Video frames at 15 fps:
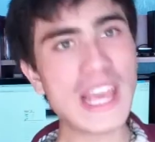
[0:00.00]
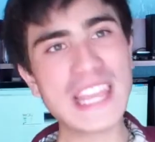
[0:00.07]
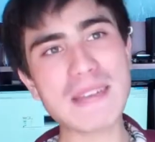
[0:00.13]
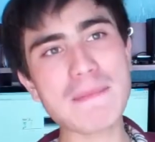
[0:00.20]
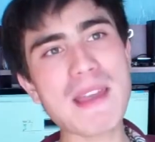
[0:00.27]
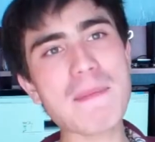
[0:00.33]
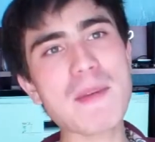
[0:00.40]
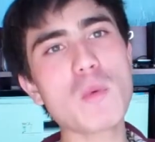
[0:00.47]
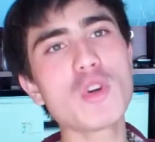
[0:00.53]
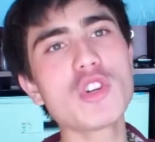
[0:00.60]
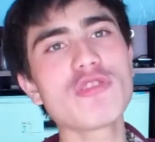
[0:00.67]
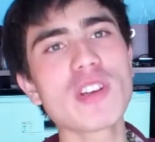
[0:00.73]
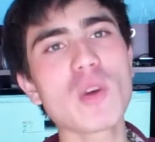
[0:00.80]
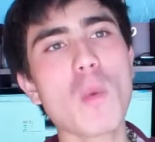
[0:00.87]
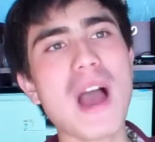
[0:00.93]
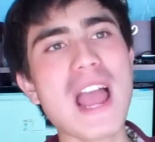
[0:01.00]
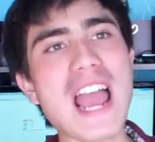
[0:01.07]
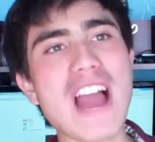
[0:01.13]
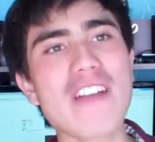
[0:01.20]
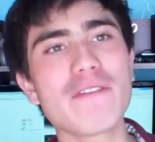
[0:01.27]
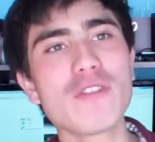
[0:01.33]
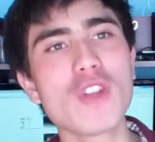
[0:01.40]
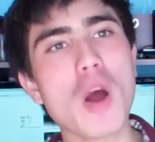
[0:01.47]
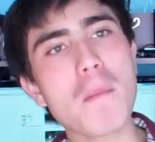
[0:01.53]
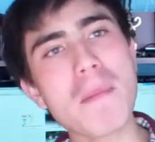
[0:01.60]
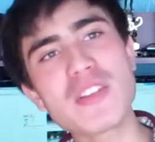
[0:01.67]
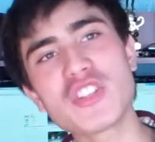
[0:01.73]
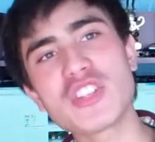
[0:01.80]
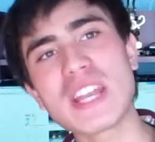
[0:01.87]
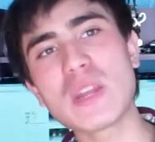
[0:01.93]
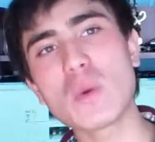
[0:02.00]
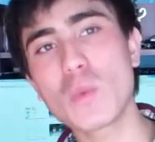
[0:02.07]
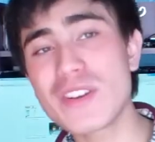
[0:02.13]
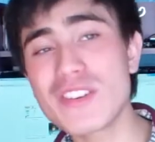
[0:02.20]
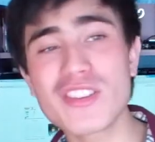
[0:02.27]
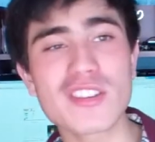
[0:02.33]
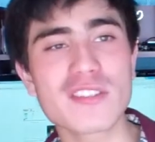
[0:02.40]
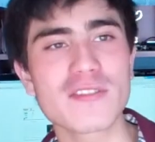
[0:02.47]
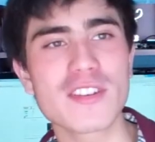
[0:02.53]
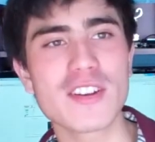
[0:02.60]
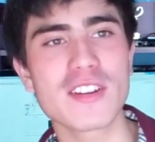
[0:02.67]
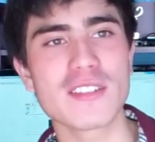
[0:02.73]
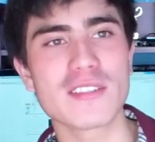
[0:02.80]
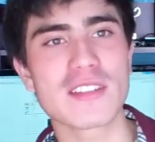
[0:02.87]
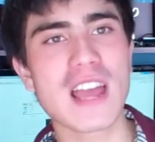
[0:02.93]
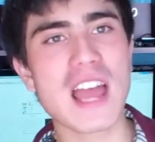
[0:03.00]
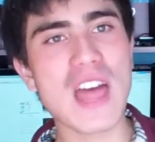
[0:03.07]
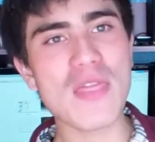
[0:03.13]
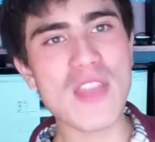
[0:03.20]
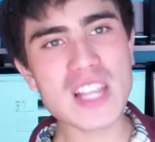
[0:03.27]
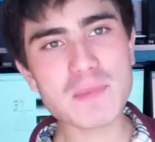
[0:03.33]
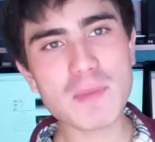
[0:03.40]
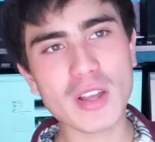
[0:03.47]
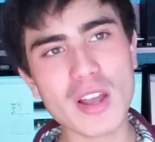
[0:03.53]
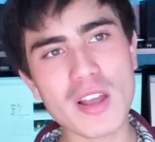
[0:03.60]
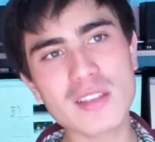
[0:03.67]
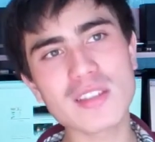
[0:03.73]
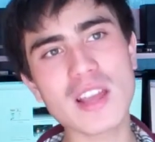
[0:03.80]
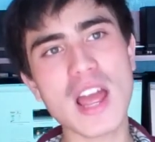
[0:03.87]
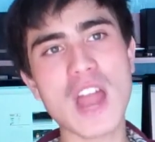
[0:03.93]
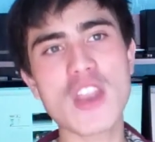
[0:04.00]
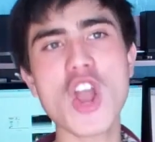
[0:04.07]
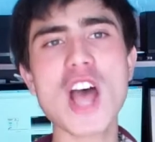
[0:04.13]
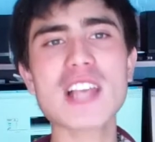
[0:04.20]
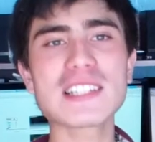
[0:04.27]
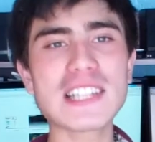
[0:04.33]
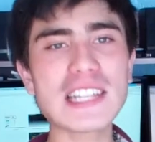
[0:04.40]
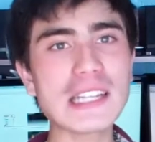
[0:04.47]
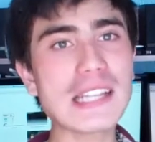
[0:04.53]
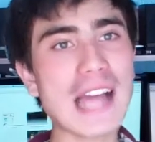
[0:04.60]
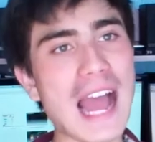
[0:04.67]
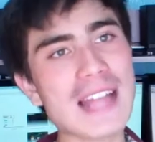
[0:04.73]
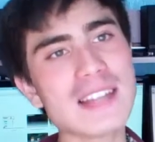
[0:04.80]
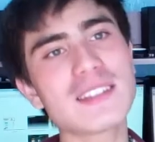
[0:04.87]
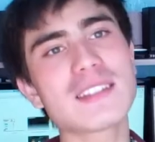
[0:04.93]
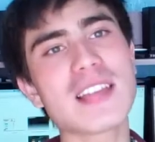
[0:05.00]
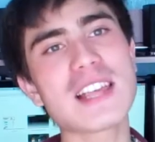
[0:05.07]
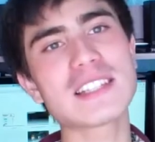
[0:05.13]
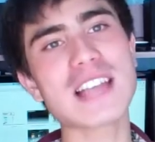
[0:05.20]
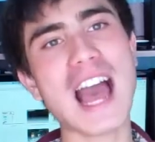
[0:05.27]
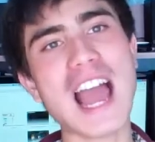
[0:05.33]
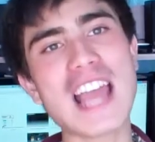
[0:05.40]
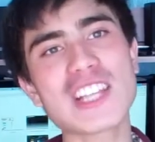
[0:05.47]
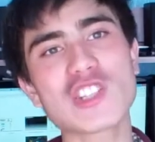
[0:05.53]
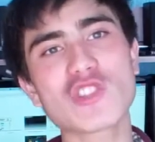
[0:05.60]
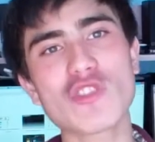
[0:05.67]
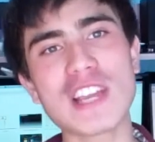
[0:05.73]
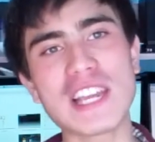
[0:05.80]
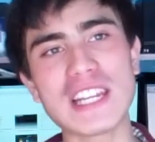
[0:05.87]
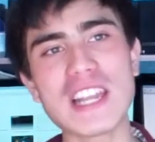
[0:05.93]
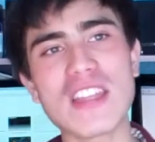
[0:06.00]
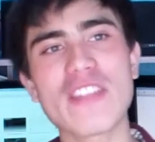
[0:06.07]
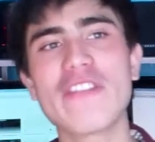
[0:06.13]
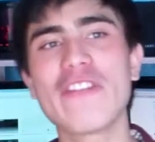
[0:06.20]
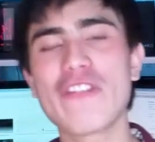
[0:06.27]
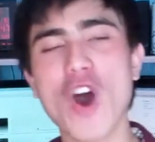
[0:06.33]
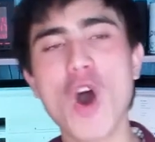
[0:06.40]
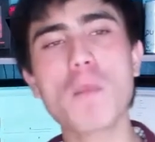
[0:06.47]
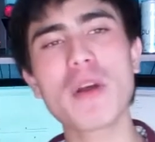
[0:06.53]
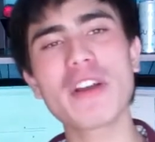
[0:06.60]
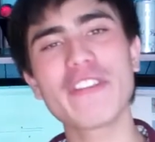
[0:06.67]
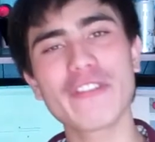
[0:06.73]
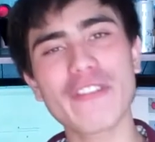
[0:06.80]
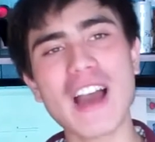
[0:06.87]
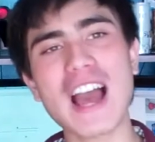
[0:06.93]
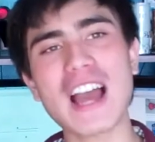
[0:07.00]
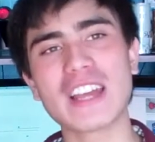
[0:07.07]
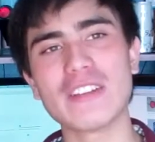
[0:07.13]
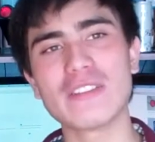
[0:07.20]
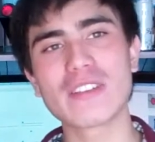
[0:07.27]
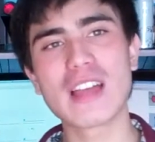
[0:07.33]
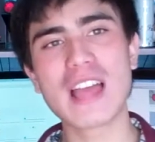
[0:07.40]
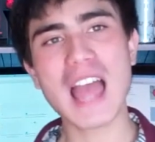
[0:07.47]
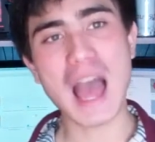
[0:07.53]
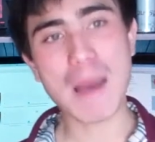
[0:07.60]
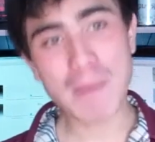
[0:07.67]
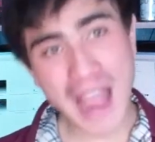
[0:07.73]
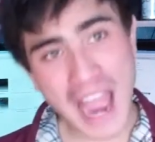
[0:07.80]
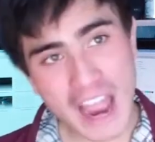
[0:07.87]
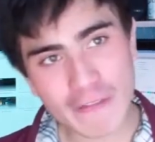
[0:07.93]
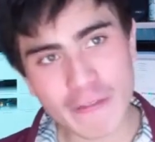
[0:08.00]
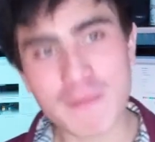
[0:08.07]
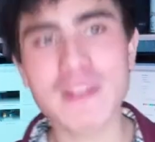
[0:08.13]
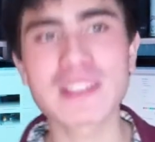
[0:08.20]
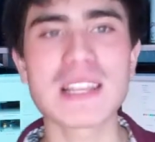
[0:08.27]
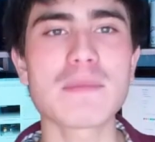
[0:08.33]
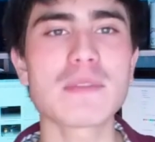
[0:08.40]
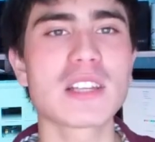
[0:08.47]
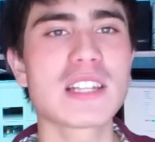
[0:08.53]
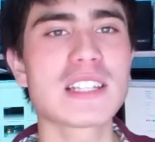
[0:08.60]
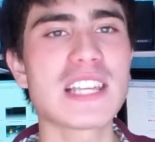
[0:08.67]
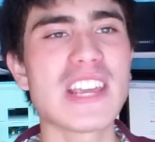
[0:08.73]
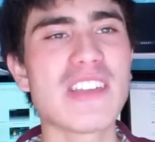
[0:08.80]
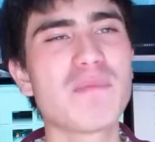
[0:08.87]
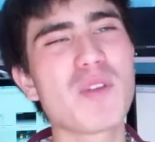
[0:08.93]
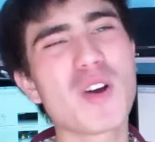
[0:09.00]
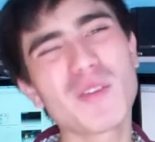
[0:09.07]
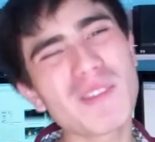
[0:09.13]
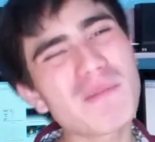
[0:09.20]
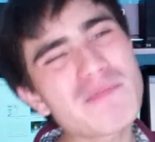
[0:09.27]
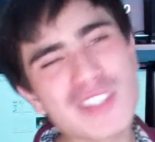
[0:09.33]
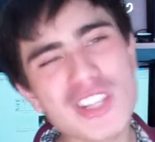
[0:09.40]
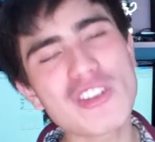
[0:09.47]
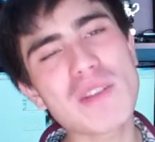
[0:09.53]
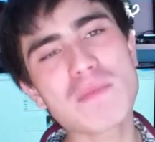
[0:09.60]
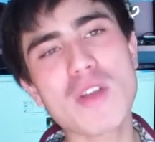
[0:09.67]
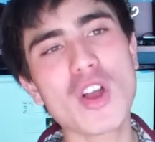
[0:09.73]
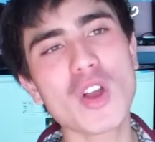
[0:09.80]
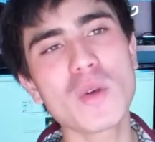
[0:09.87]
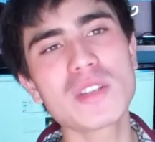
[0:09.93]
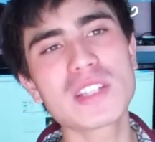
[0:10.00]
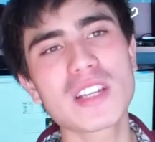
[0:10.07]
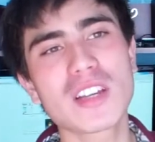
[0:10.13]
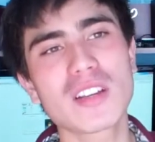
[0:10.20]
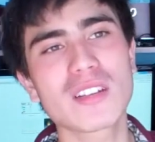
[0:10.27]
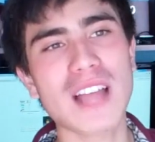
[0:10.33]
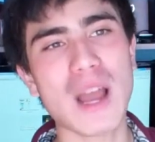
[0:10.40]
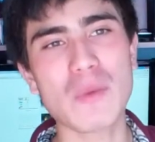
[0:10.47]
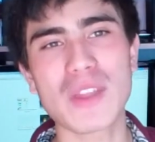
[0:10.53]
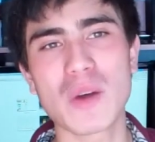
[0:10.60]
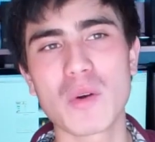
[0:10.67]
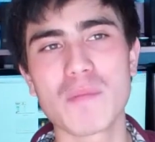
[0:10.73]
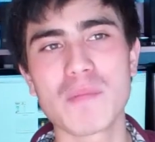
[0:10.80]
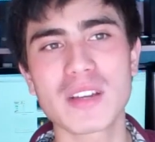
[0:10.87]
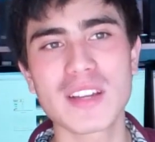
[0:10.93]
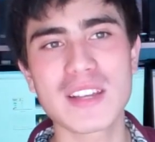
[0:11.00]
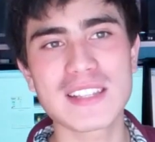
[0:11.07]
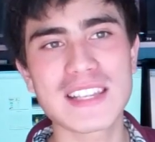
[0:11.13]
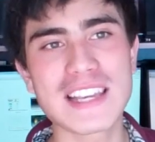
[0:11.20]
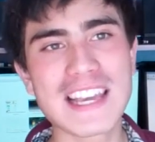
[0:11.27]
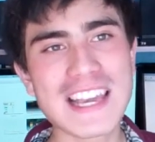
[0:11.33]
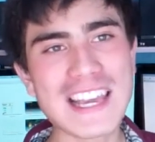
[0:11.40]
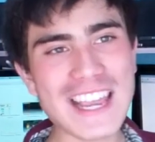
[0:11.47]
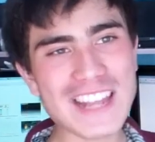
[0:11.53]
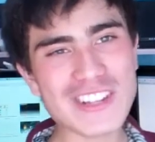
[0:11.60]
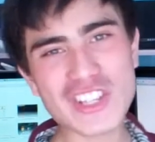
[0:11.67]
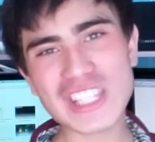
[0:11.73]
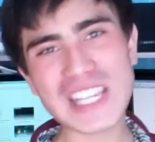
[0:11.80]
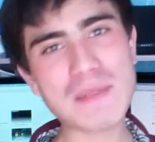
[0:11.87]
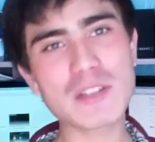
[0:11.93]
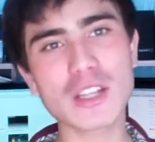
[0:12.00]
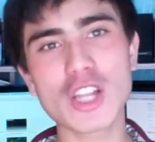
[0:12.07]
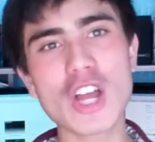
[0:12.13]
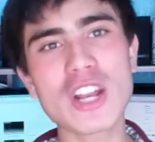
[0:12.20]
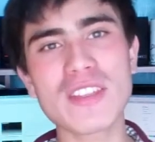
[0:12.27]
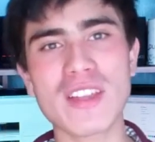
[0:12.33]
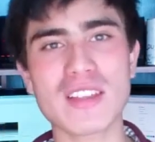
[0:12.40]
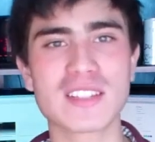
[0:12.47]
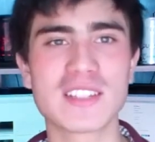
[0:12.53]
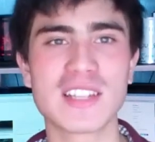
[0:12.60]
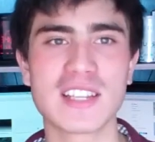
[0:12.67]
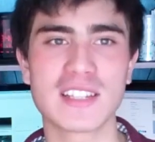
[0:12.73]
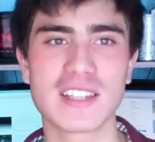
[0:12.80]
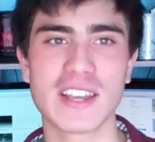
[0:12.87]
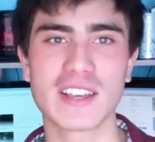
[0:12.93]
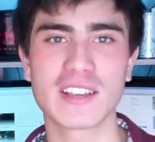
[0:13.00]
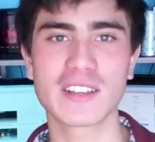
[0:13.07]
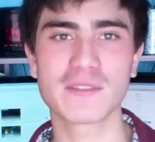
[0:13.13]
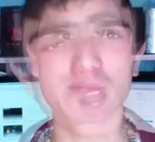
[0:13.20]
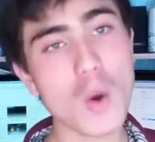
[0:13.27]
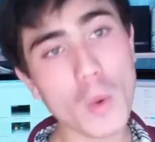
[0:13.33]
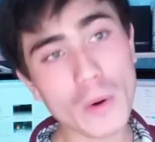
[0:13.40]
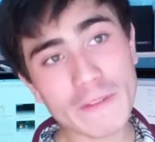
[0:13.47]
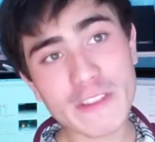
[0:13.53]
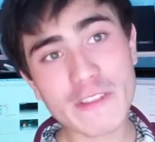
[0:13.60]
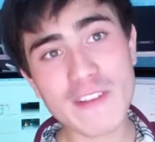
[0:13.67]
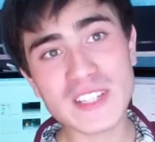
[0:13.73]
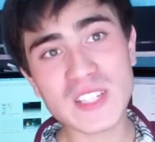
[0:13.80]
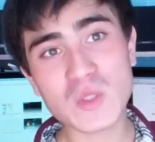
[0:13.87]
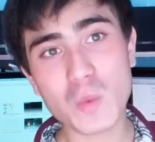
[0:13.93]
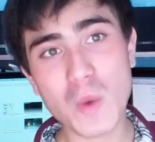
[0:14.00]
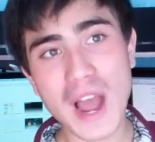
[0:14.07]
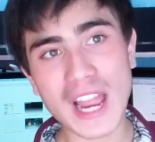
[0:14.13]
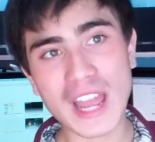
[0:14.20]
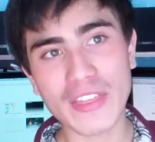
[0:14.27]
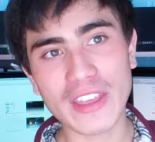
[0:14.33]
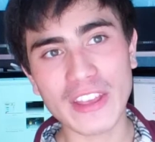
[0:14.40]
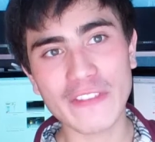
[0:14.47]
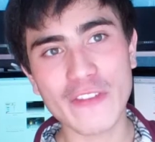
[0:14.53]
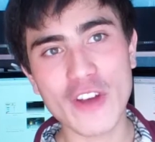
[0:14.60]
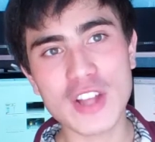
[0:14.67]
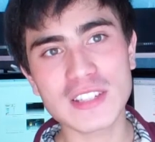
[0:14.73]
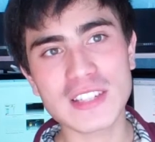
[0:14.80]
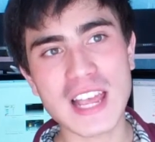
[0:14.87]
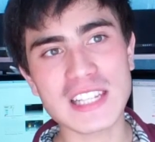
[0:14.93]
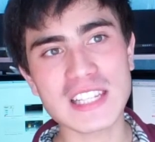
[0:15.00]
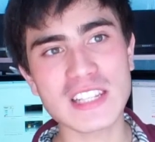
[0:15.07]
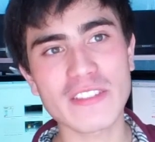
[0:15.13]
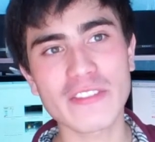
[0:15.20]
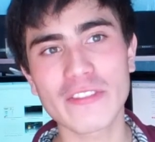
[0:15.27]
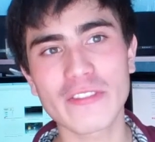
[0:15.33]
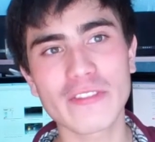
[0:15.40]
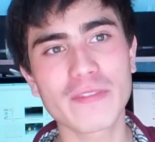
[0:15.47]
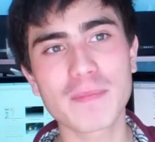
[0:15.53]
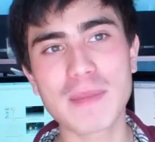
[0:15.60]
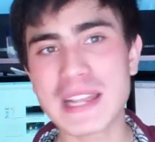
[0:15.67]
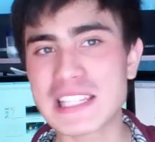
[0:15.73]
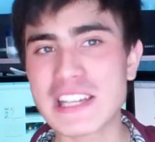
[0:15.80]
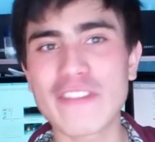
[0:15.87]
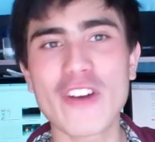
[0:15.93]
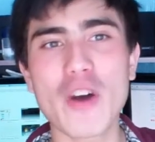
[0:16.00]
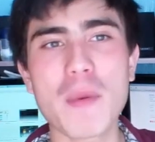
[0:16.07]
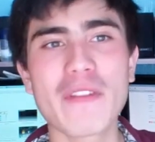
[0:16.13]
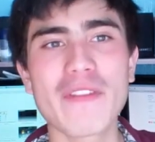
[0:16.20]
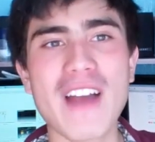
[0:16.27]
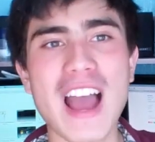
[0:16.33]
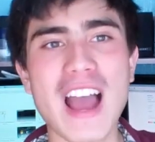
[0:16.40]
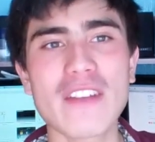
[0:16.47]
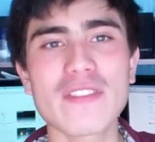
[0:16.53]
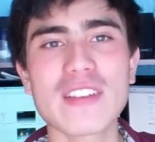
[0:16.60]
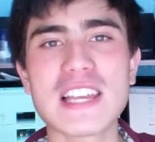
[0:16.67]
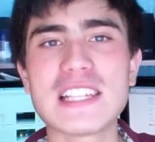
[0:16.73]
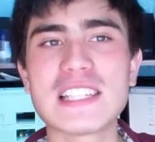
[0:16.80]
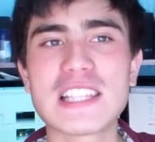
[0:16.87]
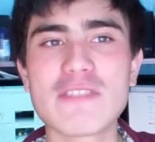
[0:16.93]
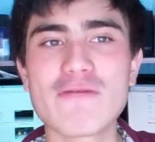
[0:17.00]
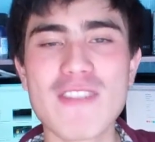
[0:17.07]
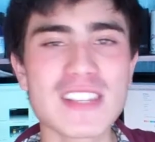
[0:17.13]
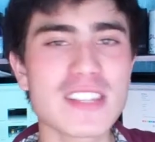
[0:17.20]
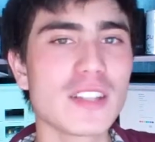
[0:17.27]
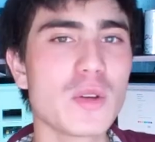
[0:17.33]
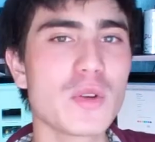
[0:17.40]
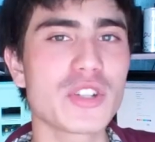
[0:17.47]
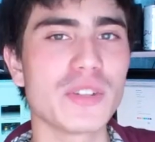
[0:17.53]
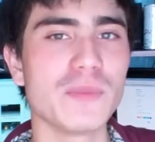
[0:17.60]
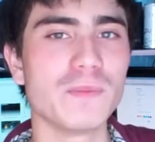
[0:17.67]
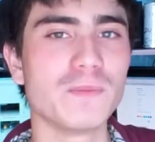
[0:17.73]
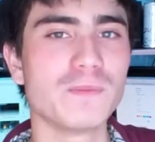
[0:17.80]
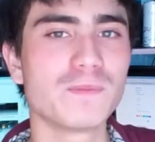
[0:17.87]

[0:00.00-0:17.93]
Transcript: You may be wondering why I've not mentioned any Windows phones. That's because not a single handset has a higher screen than 4.5, apart from the Samsung T, but I'm sorry I'm not going to count that one because it just seems alone in that statistic. One of the reasons why I think phone sizes have peaked at 4.5 is the resolution.